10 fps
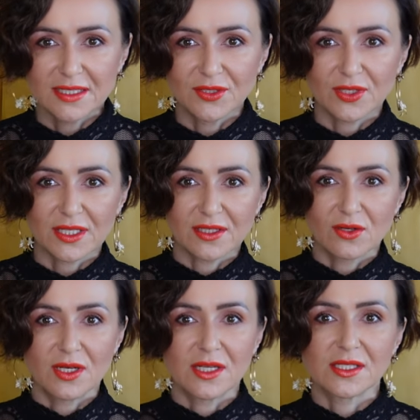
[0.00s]
into
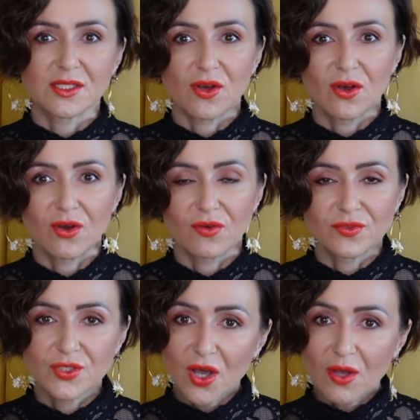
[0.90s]
categories of
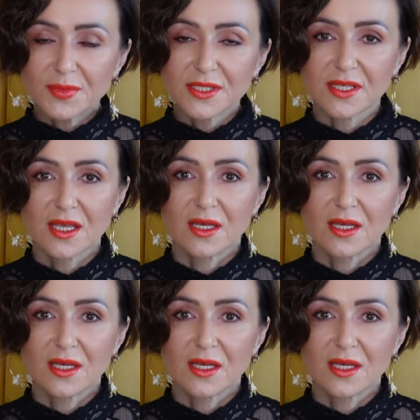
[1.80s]
tops,